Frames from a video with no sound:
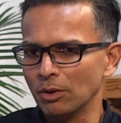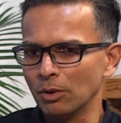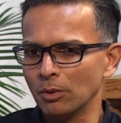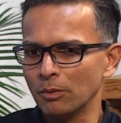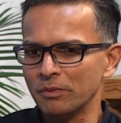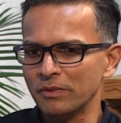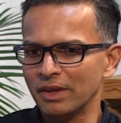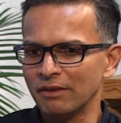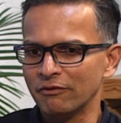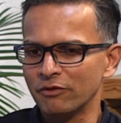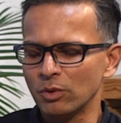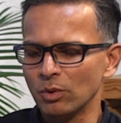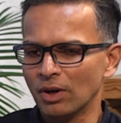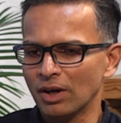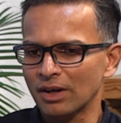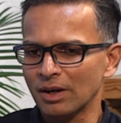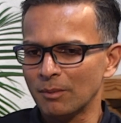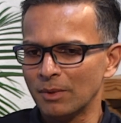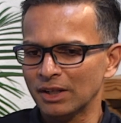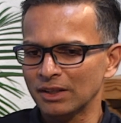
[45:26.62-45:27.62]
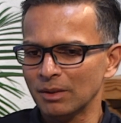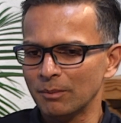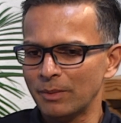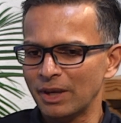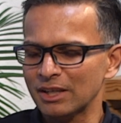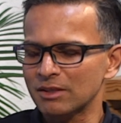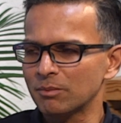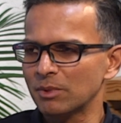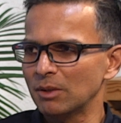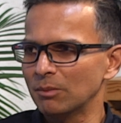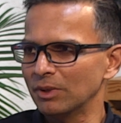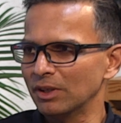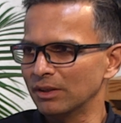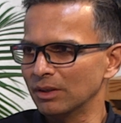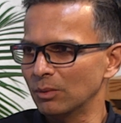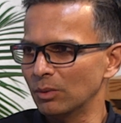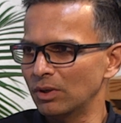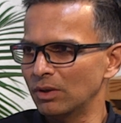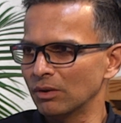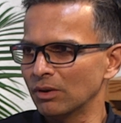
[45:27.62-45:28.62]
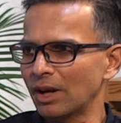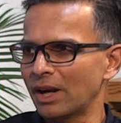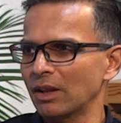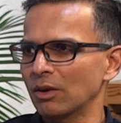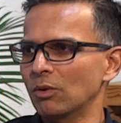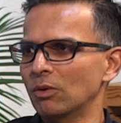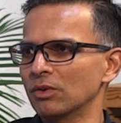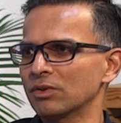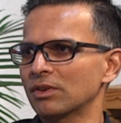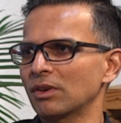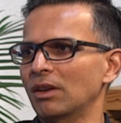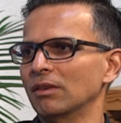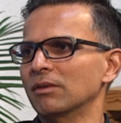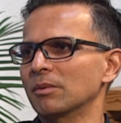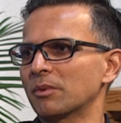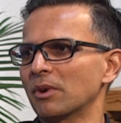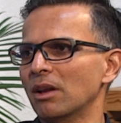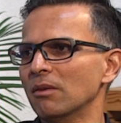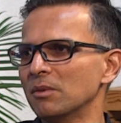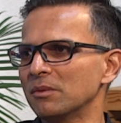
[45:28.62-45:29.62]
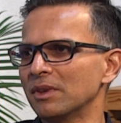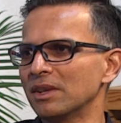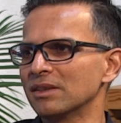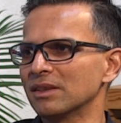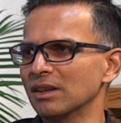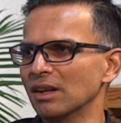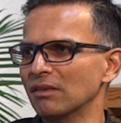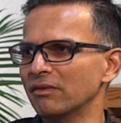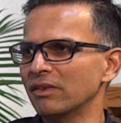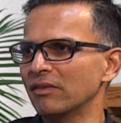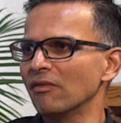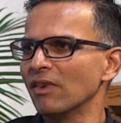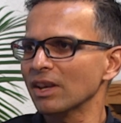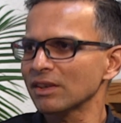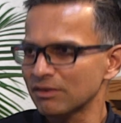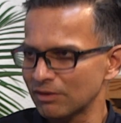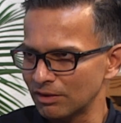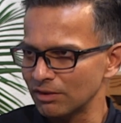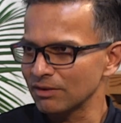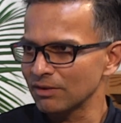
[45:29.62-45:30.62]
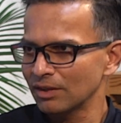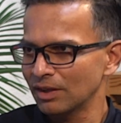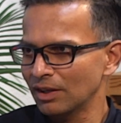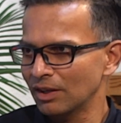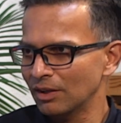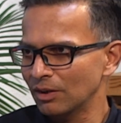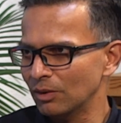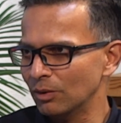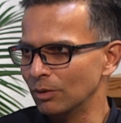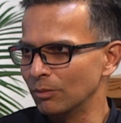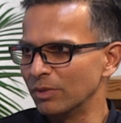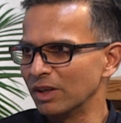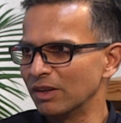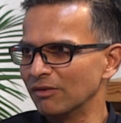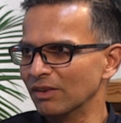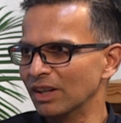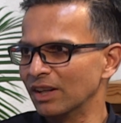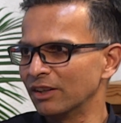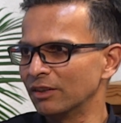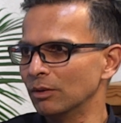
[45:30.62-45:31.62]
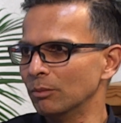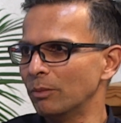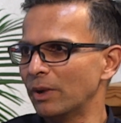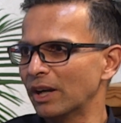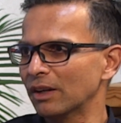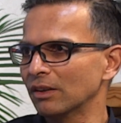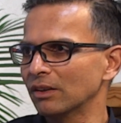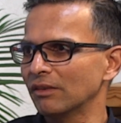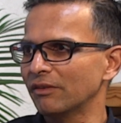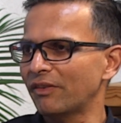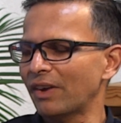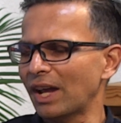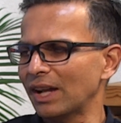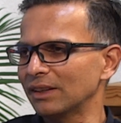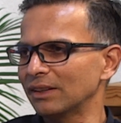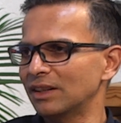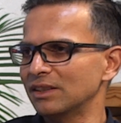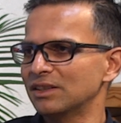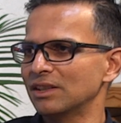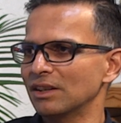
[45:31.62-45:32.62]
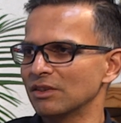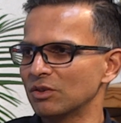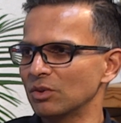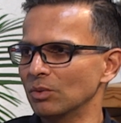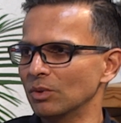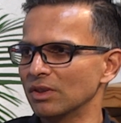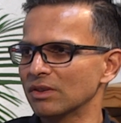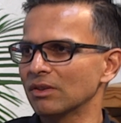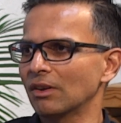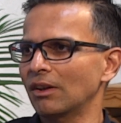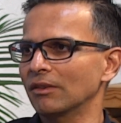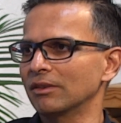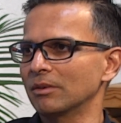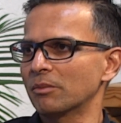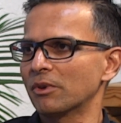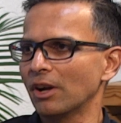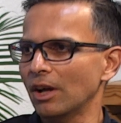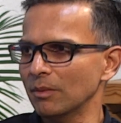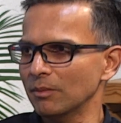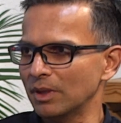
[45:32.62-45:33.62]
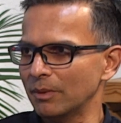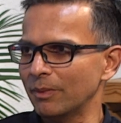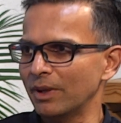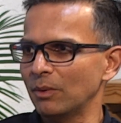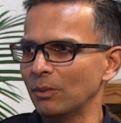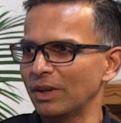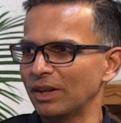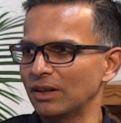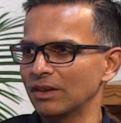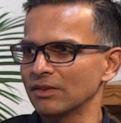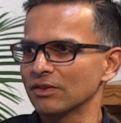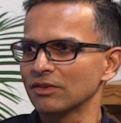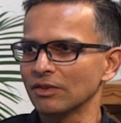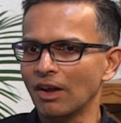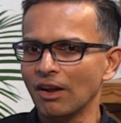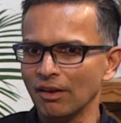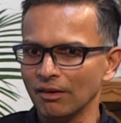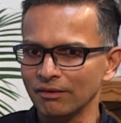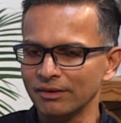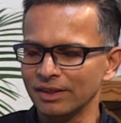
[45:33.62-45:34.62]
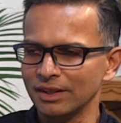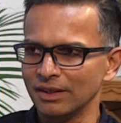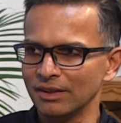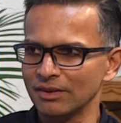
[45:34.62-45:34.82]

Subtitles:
if you are among the best people in the world to kind of go solve the problem, there's enough investors who will be willing to bet on the fact that yes, you will solve the problem, and when it is solved, it is